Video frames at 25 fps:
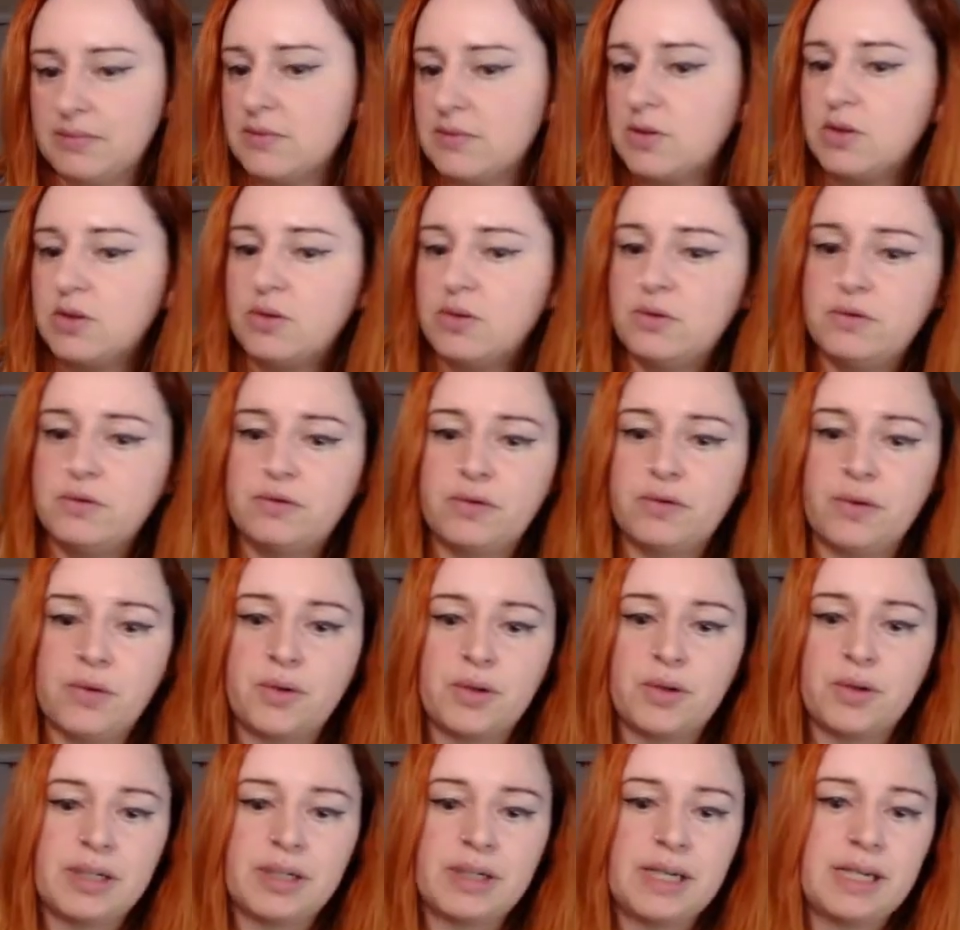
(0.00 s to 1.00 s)

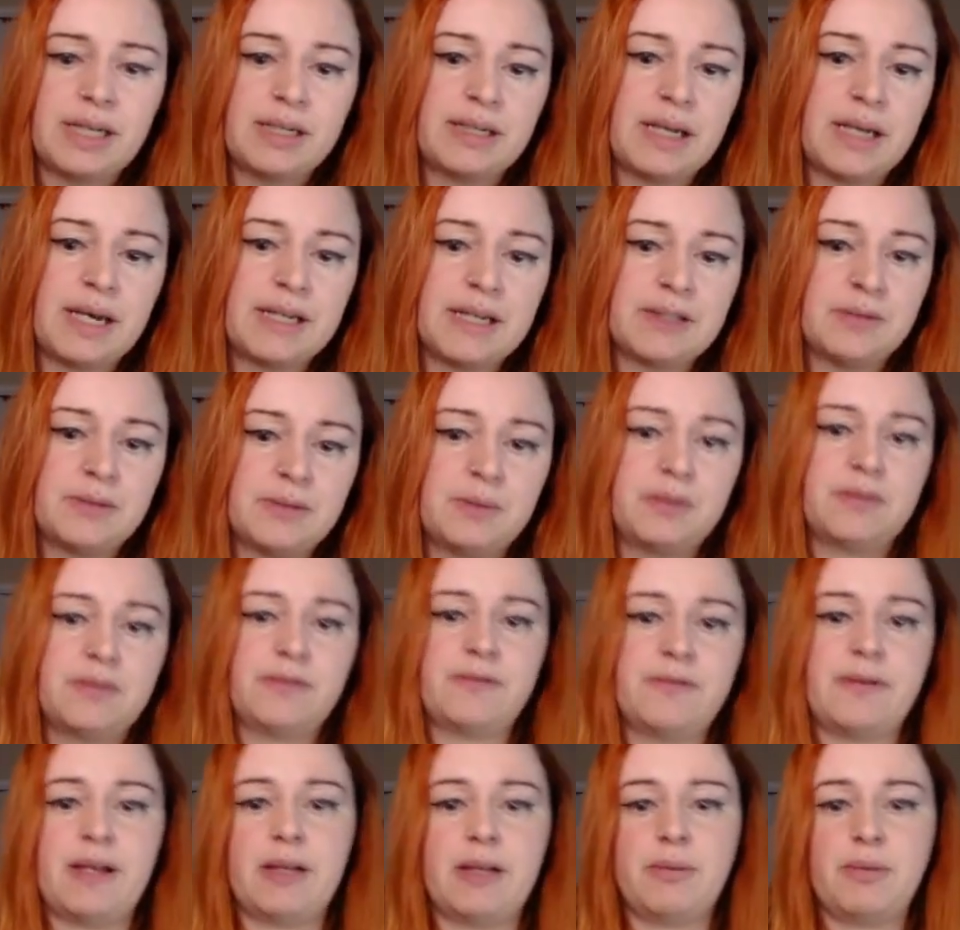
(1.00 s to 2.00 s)
2-4, that dies with
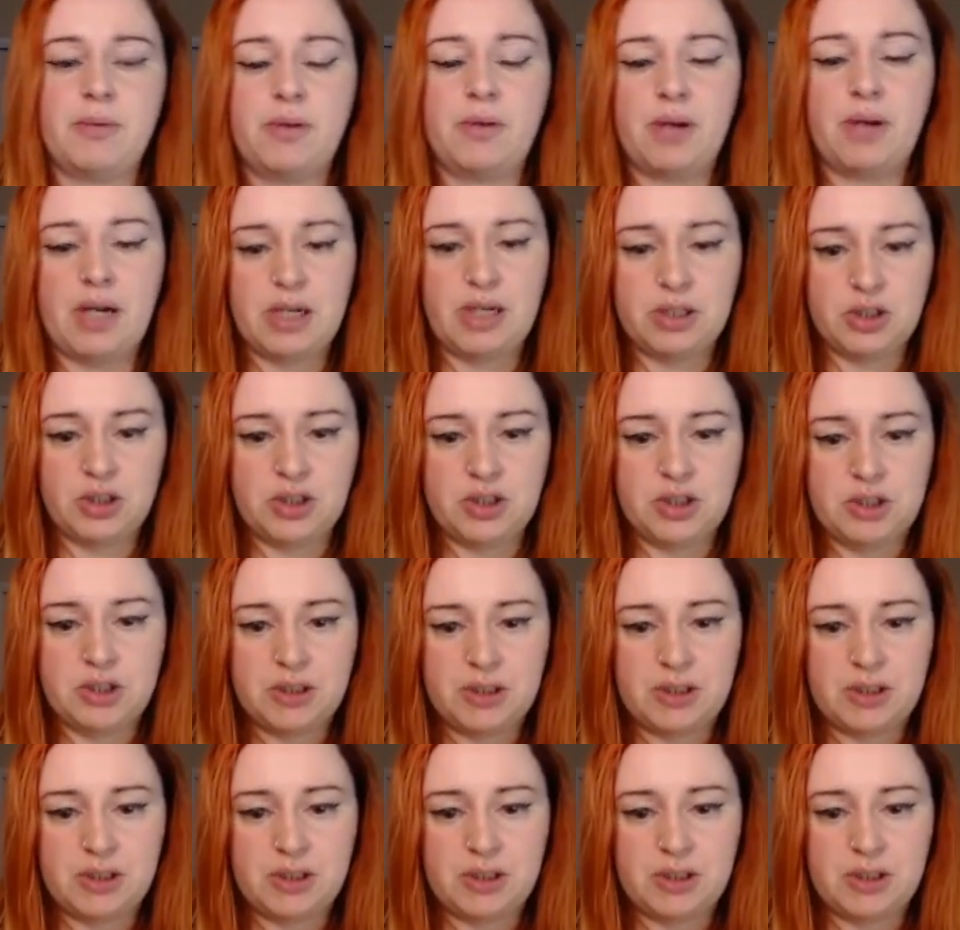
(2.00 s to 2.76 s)
Fel Barrage.